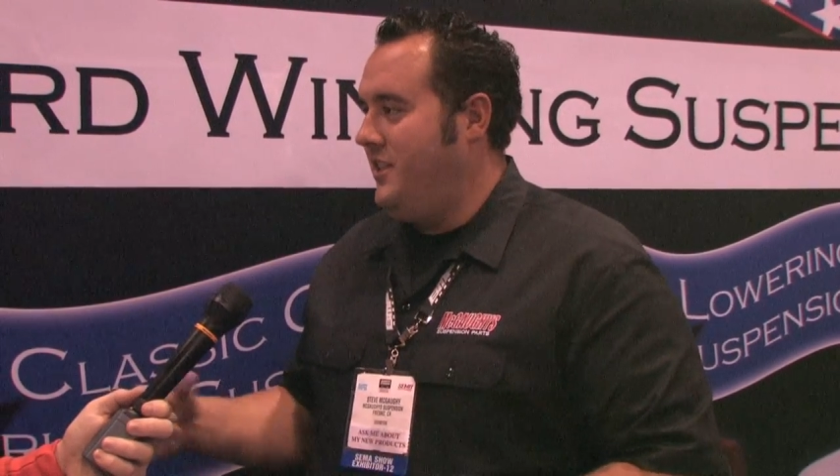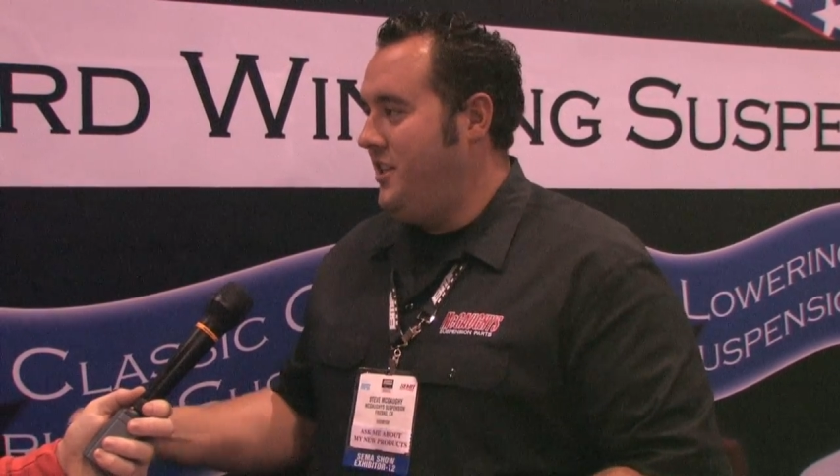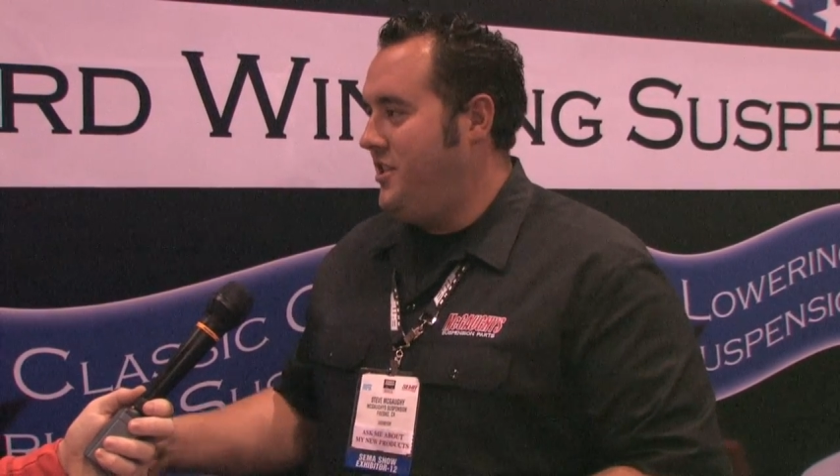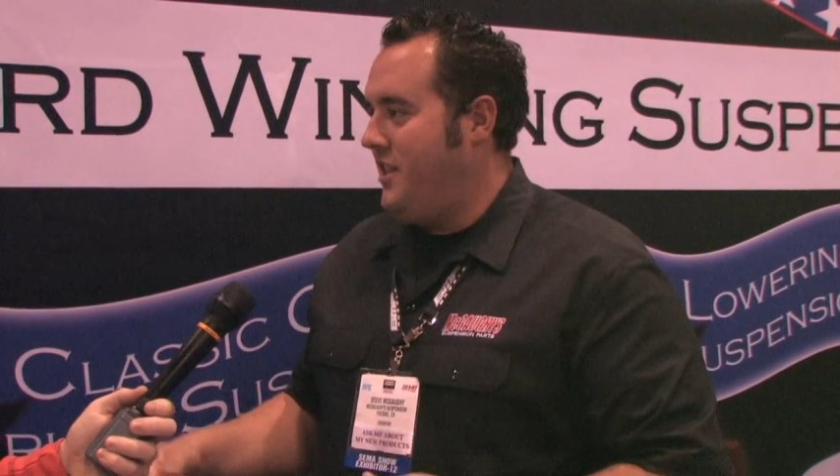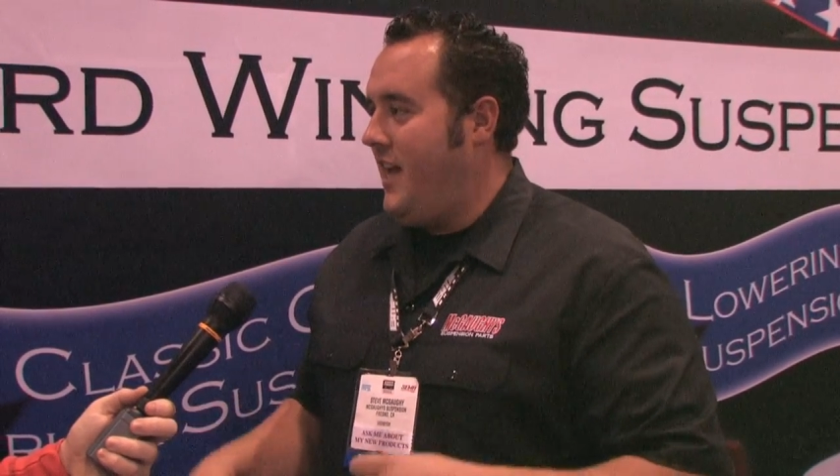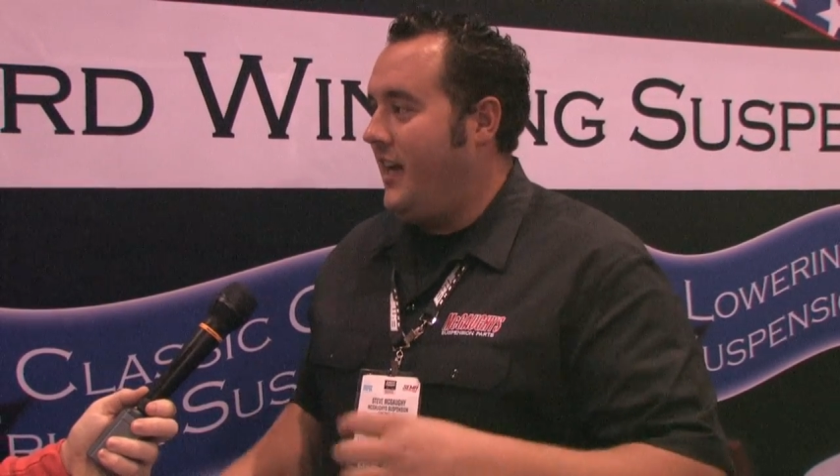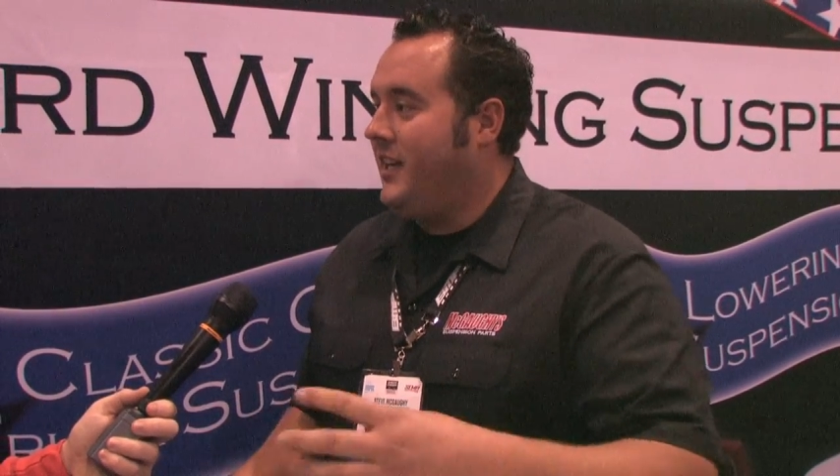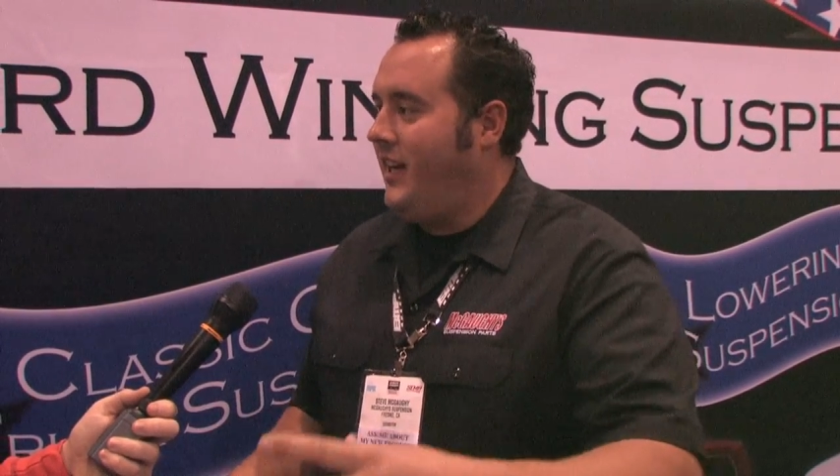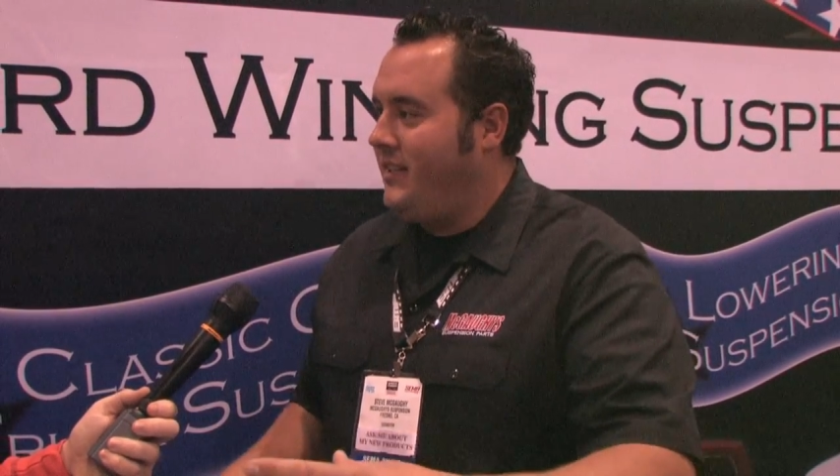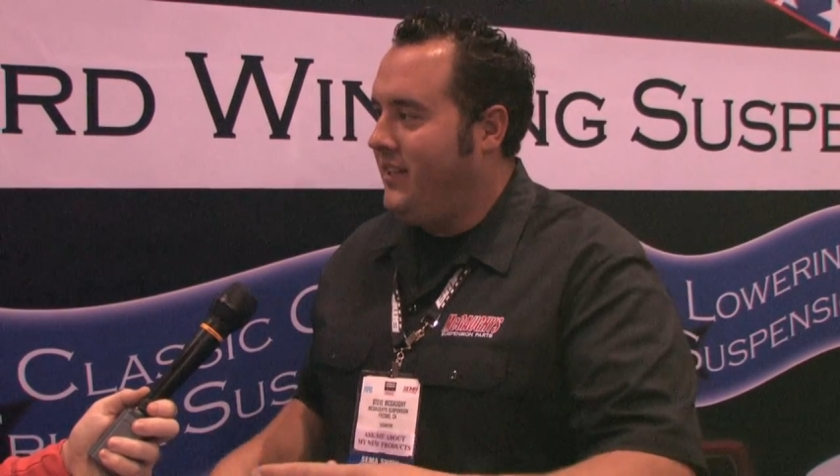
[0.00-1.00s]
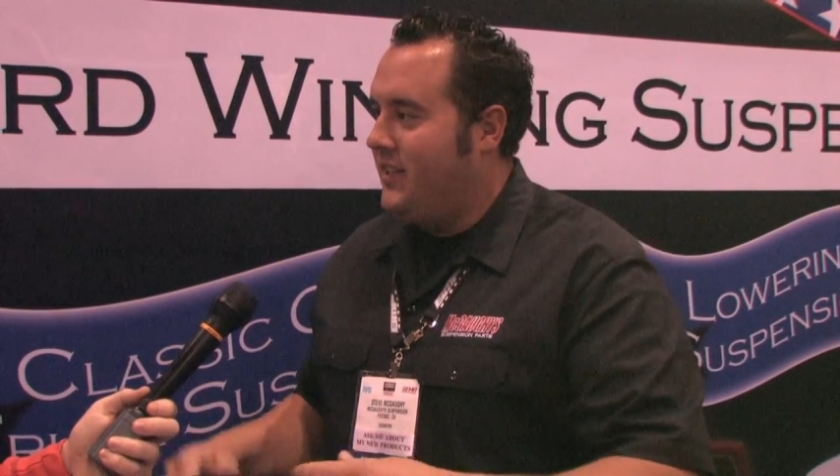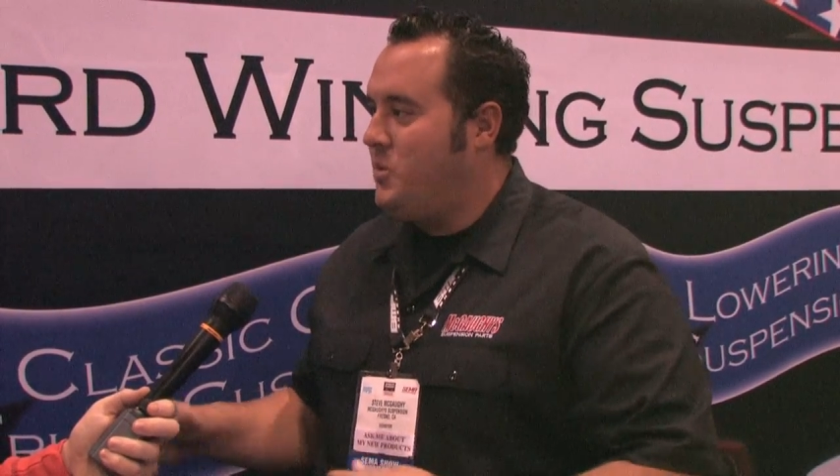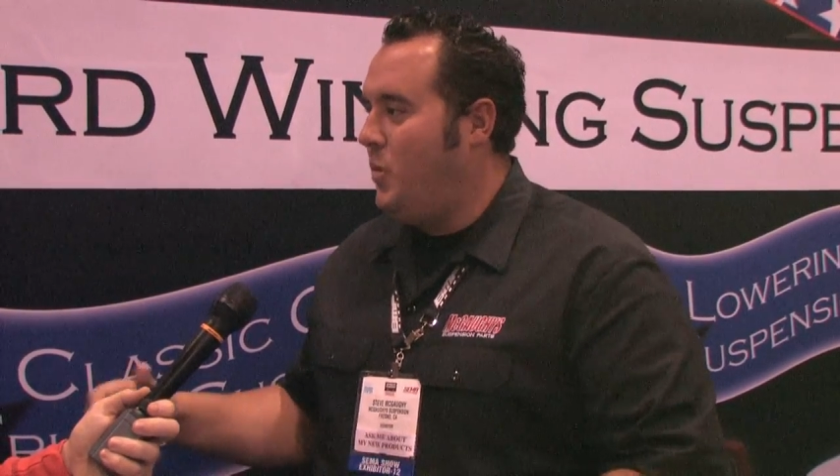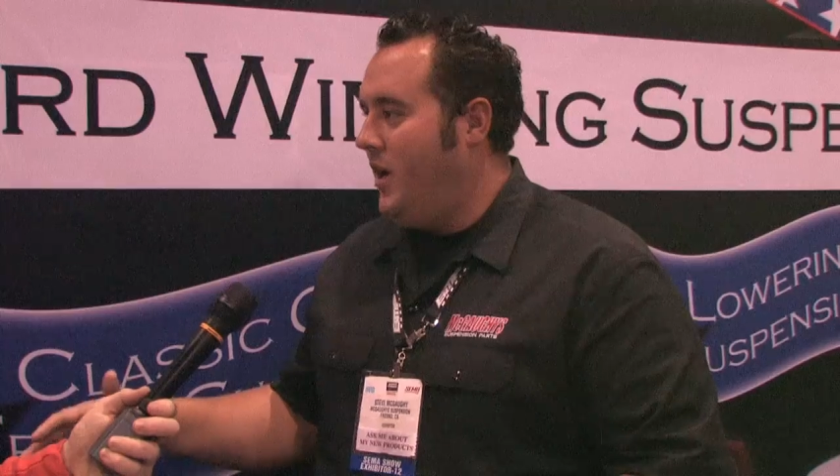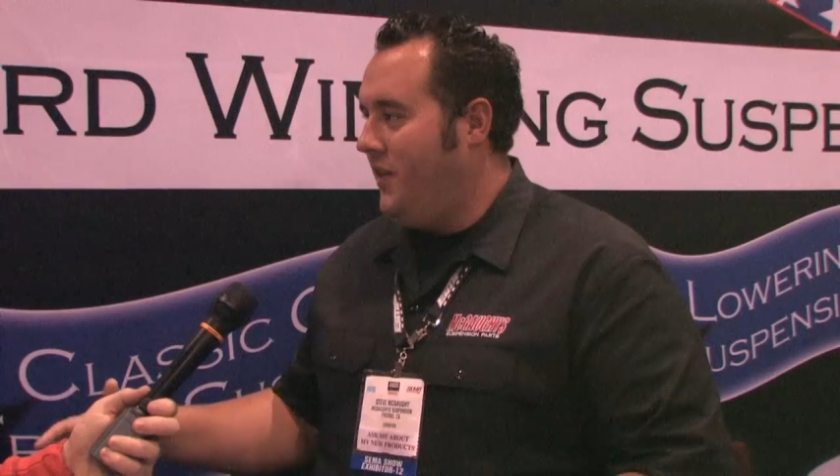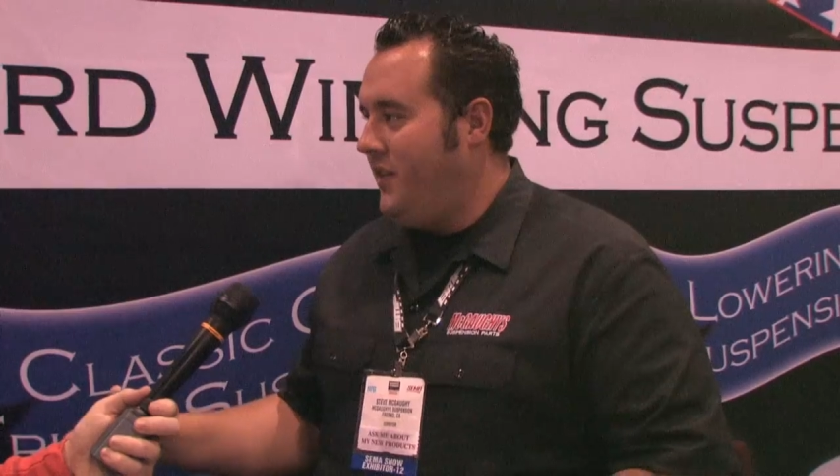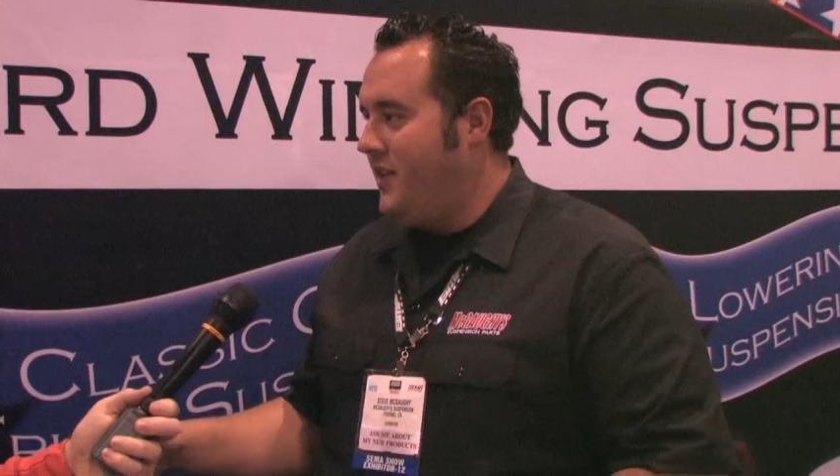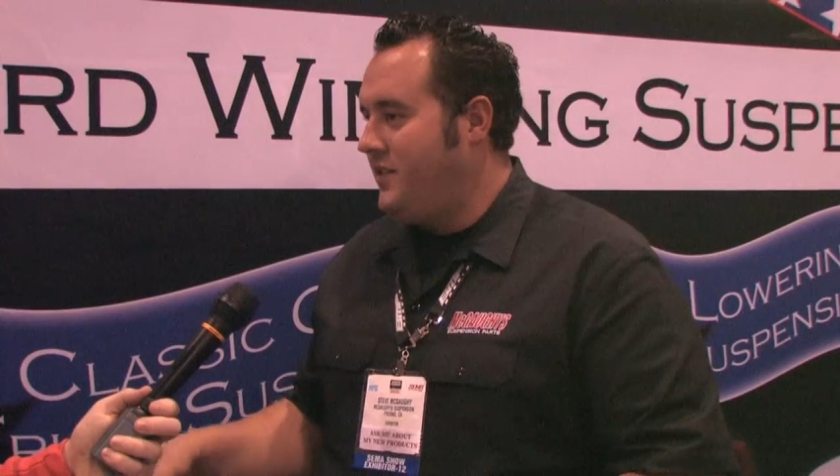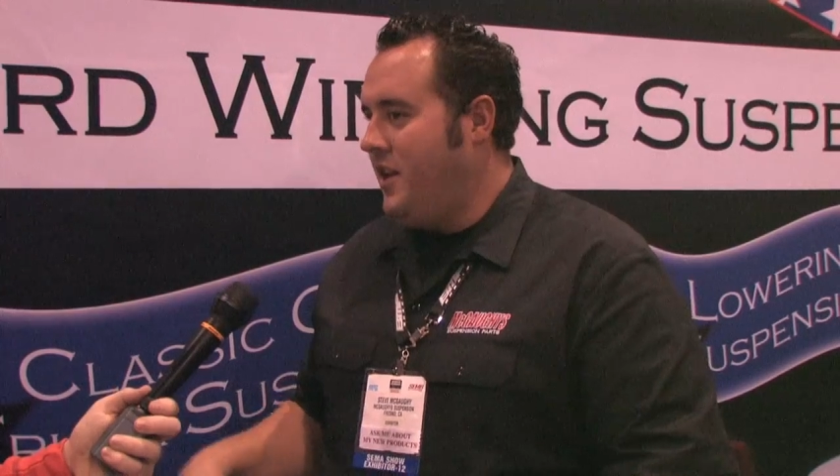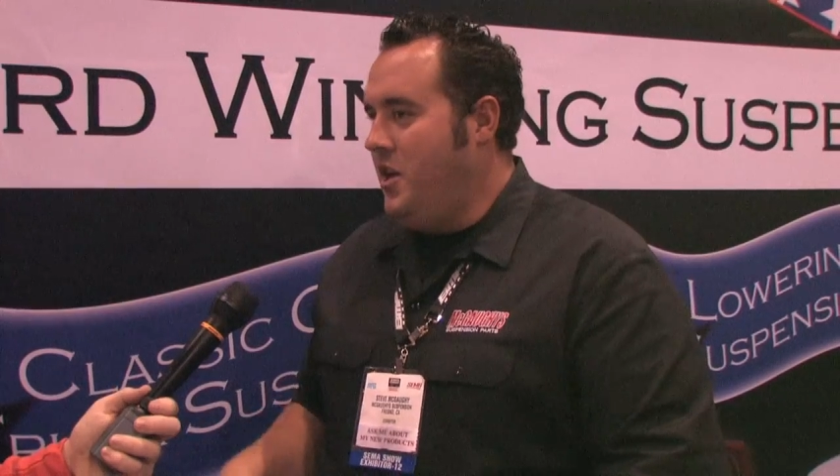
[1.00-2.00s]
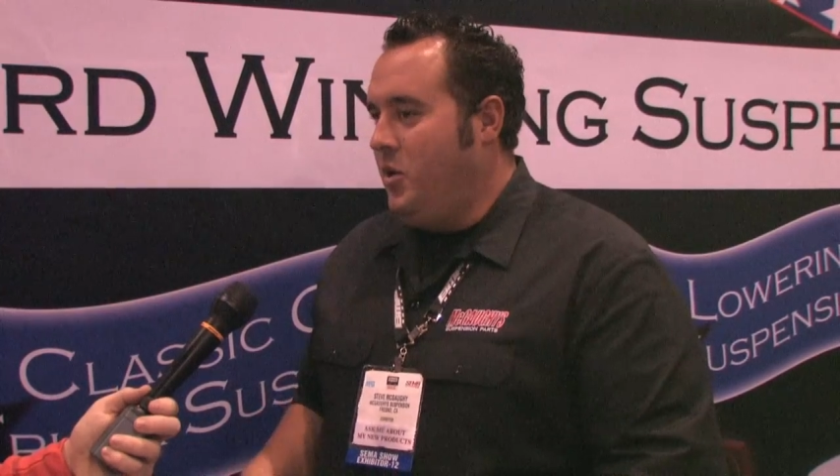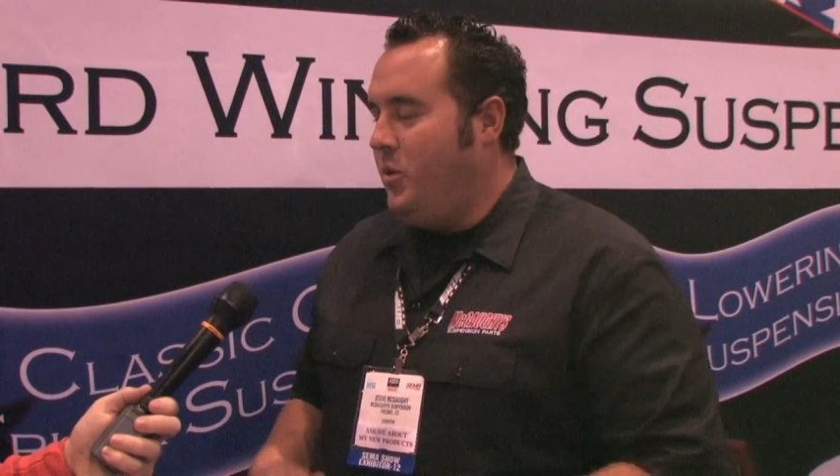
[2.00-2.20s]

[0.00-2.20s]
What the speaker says: get you that, cut this, weld this.